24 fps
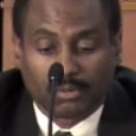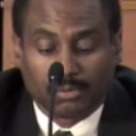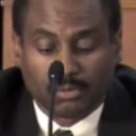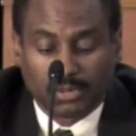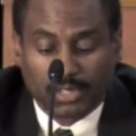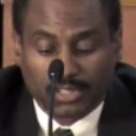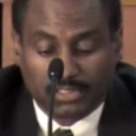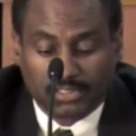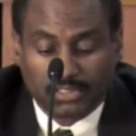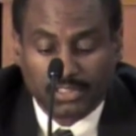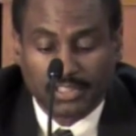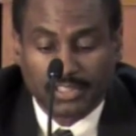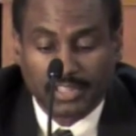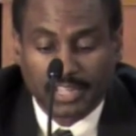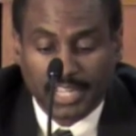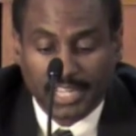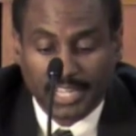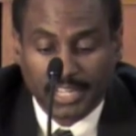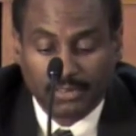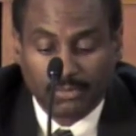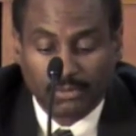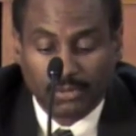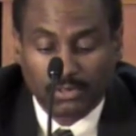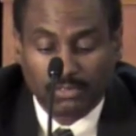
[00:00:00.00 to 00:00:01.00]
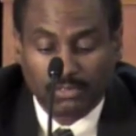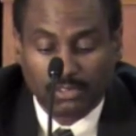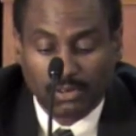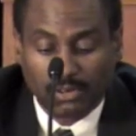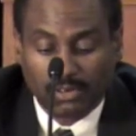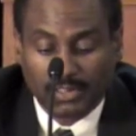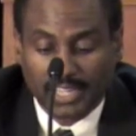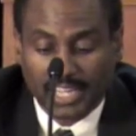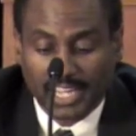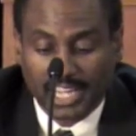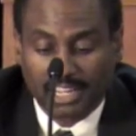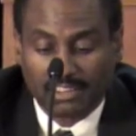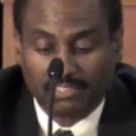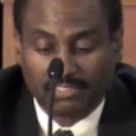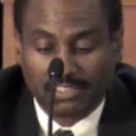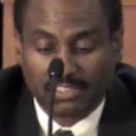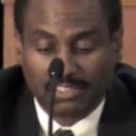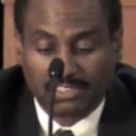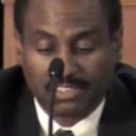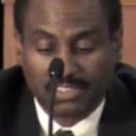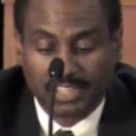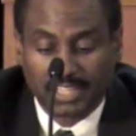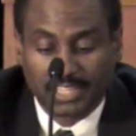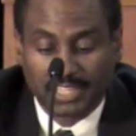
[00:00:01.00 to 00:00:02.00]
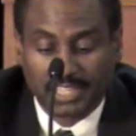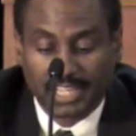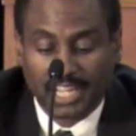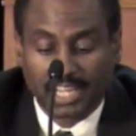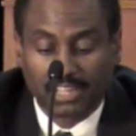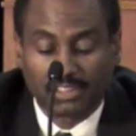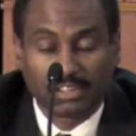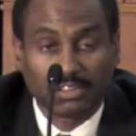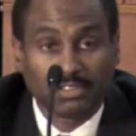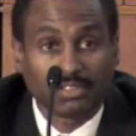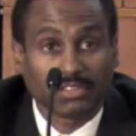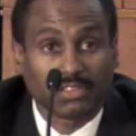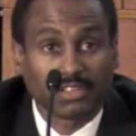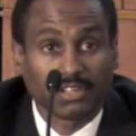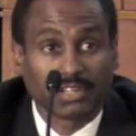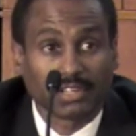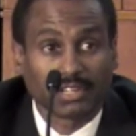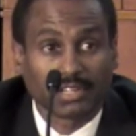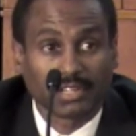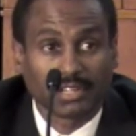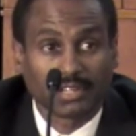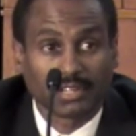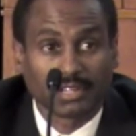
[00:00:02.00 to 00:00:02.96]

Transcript: But today, we're going to have to sit down and think.